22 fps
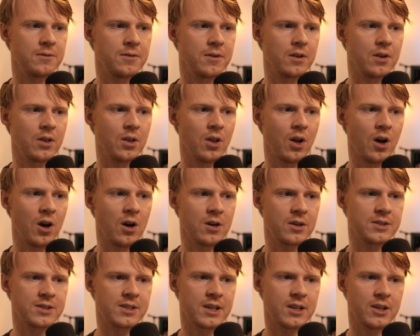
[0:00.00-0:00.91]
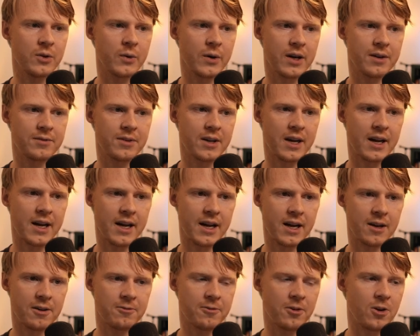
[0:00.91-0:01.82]
logs that you have to
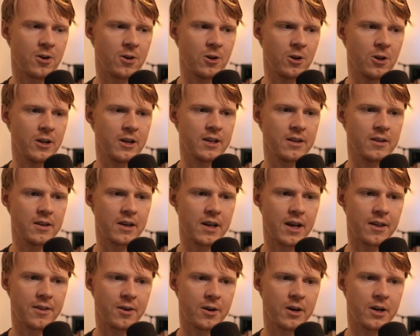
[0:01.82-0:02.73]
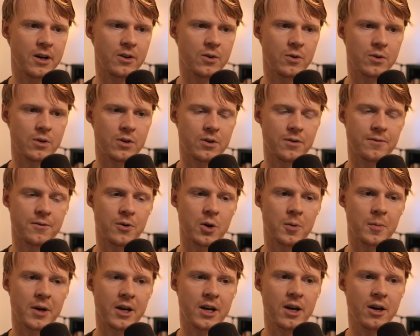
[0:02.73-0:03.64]
have all linked together in order to form
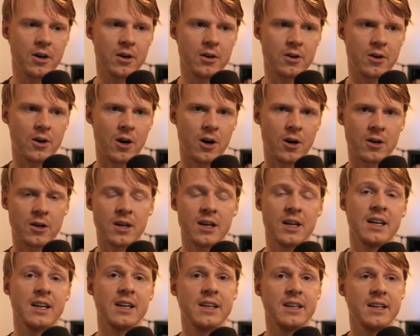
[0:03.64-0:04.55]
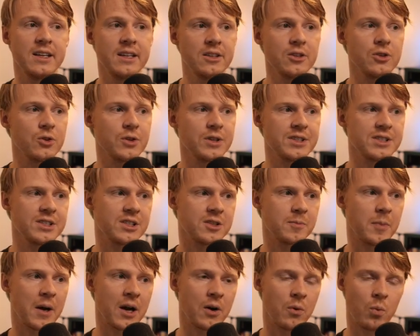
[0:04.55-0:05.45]
a character arc increases
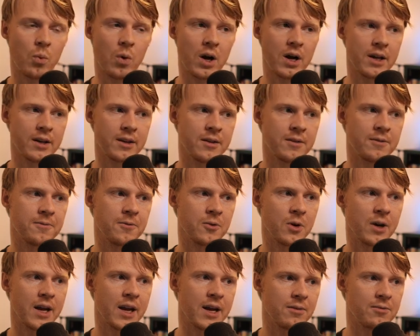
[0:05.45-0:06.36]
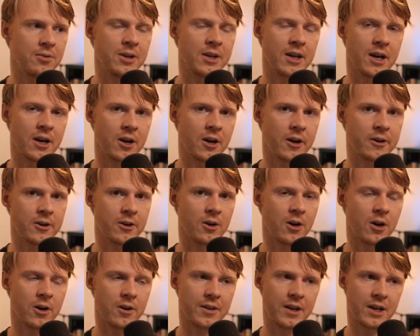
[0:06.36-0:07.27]
by 1 for every character
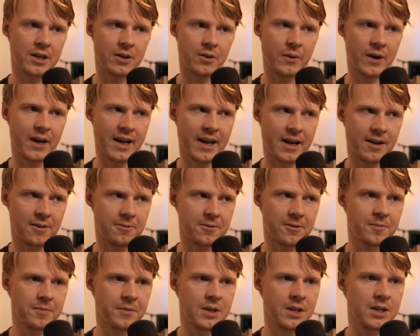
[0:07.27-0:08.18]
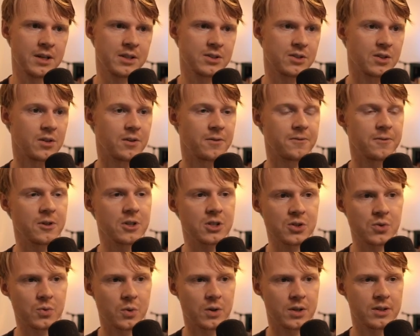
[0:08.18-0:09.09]
arc that you have. So the
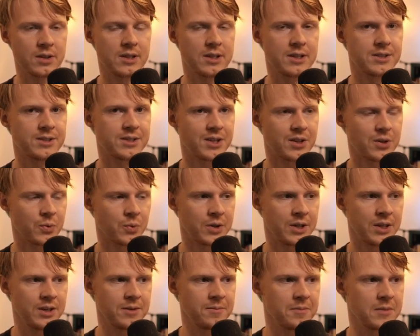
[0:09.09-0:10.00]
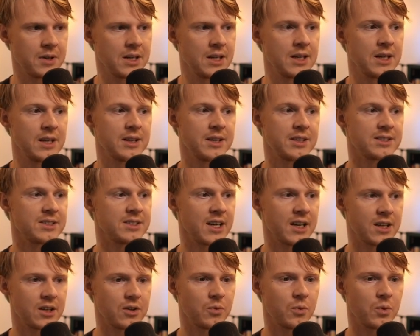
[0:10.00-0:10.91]
first one needs 3, the
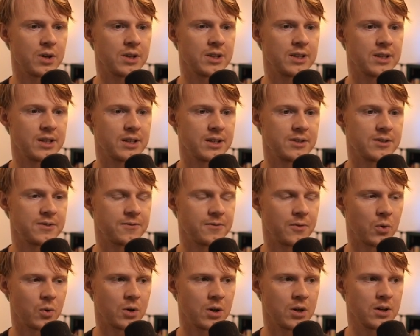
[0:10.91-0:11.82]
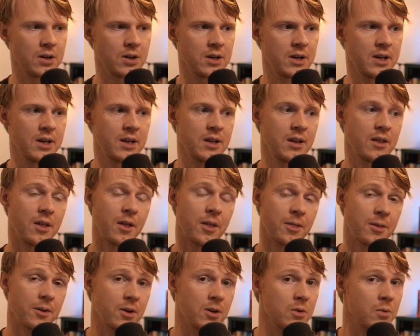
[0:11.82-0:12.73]
second one needs 4, the
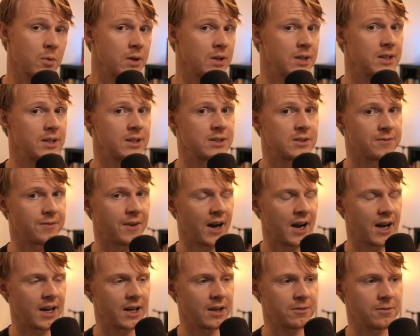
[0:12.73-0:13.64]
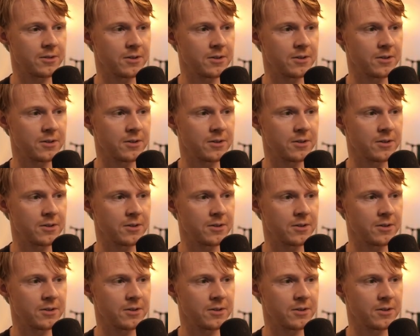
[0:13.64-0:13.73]
third one needs 5,